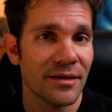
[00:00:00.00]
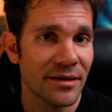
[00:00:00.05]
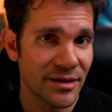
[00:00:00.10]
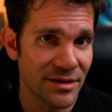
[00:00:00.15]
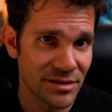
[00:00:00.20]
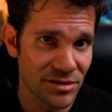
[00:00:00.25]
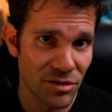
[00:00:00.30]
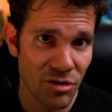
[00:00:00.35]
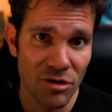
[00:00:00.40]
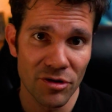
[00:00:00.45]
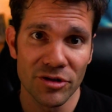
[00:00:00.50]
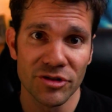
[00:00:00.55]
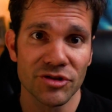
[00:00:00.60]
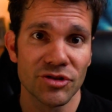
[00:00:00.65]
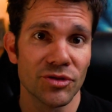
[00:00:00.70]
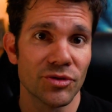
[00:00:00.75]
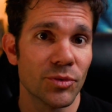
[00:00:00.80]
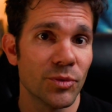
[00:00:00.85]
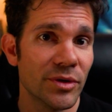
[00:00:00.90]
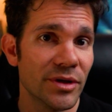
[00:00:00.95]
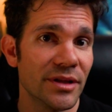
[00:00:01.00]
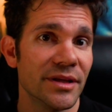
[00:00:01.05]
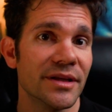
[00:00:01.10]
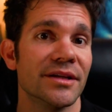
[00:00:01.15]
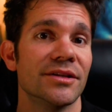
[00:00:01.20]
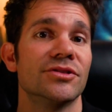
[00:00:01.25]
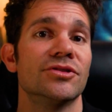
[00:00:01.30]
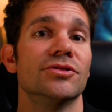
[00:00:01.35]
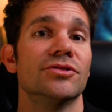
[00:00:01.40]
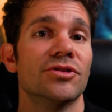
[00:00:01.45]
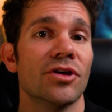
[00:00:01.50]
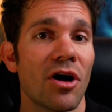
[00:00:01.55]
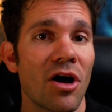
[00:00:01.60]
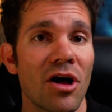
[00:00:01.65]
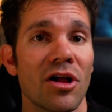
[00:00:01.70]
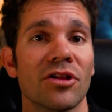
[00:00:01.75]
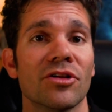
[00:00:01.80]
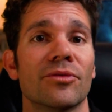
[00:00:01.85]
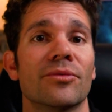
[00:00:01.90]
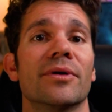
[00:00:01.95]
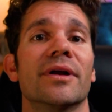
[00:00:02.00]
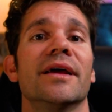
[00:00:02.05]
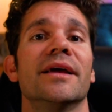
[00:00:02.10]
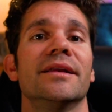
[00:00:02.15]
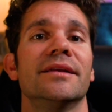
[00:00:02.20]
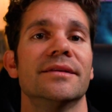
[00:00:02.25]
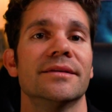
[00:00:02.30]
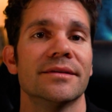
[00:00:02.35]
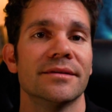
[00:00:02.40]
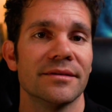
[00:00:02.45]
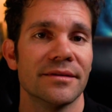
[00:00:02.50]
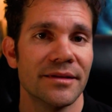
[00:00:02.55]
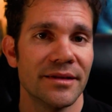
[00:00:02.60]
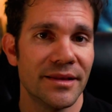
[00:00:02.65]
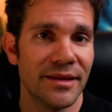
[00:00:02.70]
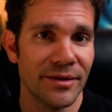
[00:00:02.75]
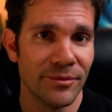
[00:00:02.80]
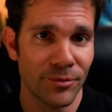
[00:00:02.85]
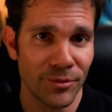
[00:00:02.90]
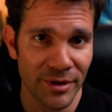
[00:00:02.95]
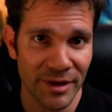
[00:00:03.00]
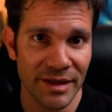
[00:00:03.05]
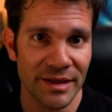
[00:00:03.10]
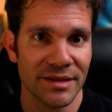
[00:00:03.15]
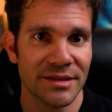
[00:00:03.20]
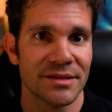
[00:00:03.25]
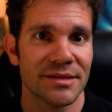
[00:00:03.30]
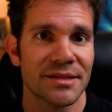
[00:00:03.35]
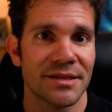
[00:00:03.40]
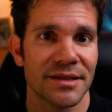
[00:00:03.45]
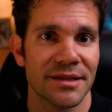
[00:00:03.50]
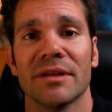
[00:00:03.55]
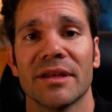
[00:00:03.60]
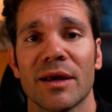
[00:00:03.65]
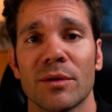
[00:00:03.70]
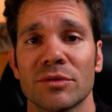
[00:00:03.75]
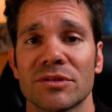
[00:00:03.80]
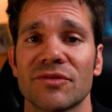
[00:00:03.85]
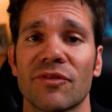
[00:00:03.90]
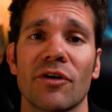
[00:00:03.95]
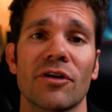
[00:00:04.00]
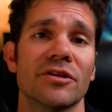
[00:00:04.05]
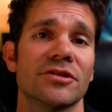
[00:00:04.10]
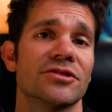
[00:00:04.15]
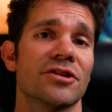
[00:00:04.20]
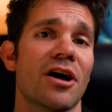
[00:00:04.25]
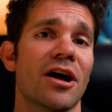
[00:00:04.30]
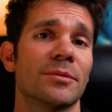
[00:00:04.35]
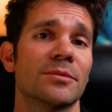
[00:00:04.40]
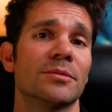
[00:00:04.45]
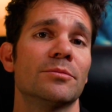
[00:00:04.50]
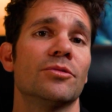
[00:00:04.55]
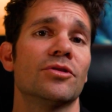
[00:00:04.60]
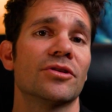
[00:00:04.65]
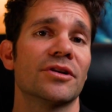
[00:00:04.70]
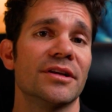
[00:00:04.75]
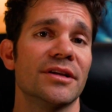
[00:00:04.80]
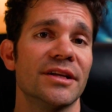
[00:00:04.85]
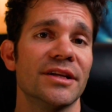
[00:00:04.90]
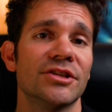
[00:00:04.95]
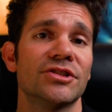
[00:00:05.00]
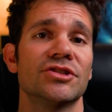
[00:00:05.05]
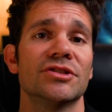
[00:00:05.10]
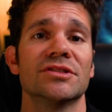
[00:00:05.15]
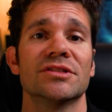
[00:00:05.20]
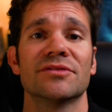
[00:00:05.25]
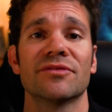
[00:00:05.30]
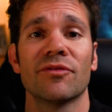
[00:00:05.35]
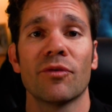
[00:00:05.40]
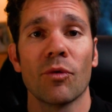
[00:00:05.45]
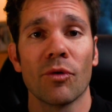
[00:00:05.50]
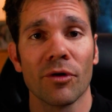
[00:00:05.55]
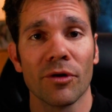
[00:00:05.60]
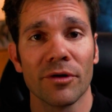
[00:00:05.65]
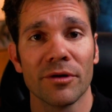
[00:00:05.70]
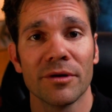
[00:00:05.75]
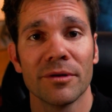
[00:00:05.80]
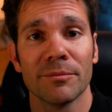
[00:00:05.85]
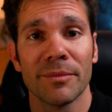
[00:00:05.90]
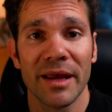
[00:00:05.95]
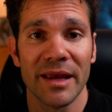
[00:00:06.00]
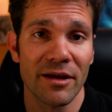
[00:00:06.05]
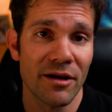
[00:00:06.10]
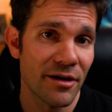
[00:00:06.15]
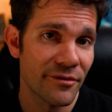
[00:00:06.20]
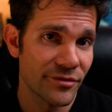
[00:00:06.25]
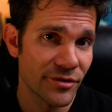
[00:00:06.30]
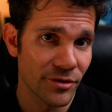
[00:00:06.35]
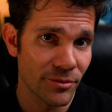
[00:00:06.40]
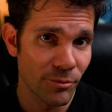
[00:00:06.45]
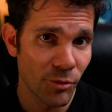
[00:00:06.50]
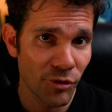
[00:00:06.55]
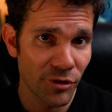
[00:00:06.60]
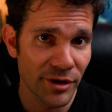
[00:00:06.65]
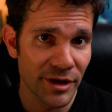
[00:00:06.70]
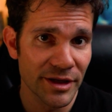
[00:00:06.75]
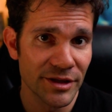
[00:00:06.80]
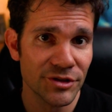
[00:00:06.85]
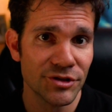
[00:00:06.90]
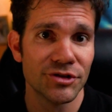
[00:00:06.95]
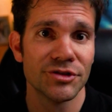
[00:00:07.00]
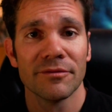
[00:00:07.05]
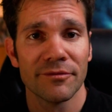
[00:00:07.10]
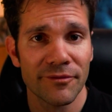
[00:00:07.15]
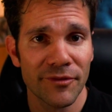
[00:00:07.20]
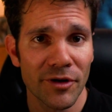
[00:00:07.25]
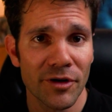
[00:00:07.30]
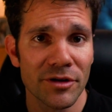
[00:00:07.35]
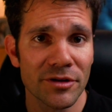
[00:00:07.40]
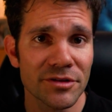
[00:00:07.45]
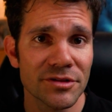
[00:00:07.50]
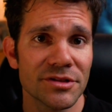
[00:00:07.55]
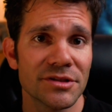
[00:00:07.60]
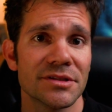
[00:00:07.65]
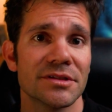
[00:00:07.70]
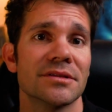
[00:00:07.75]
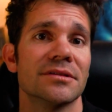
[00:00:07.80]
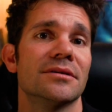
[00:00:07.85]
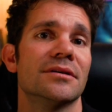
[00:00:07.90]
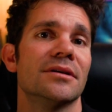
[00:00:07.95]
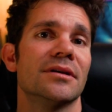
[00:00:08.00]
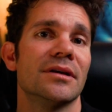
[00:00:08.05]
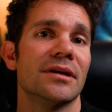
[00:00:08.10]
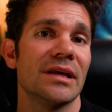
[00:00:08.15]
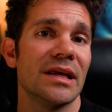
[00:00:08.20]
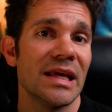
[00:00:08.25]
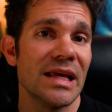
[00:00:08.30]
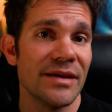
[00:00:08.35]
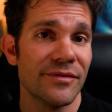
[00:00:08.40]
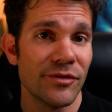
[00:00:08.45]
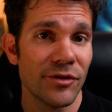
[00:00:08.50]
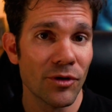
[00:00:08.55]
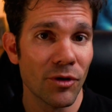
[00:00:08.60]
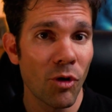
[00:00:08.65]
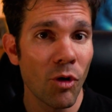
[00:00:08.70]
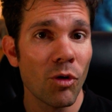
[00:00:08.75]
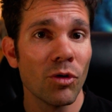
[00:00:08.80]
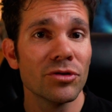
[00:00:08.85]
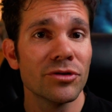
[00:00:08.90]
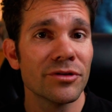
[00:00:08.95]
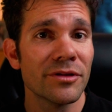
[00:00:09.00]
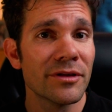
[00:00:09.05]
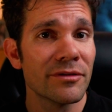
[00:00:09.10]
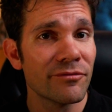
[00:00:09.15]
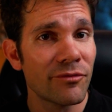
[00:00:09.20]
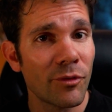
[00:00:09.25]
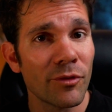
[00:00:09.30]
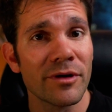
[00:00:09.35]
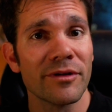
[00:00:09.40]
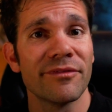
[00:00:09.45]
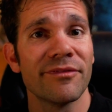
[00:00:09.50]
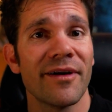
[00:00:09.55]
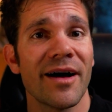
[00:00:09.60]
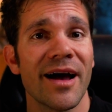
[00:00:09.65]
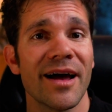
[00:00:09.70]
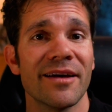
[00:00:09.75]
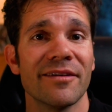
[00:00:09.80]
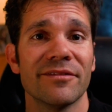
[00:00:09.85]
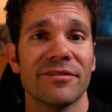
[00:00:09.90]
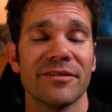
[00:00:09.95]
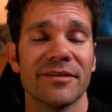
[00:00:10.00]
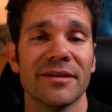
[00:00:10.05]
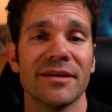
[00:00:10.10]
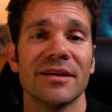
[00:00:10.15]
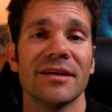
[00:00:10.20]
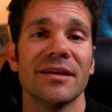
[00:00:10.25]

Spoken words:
as long as you're willing to tolerate the risk. Now, as far as optimal conditions for paying off your mortgage, first, if you're older than 45,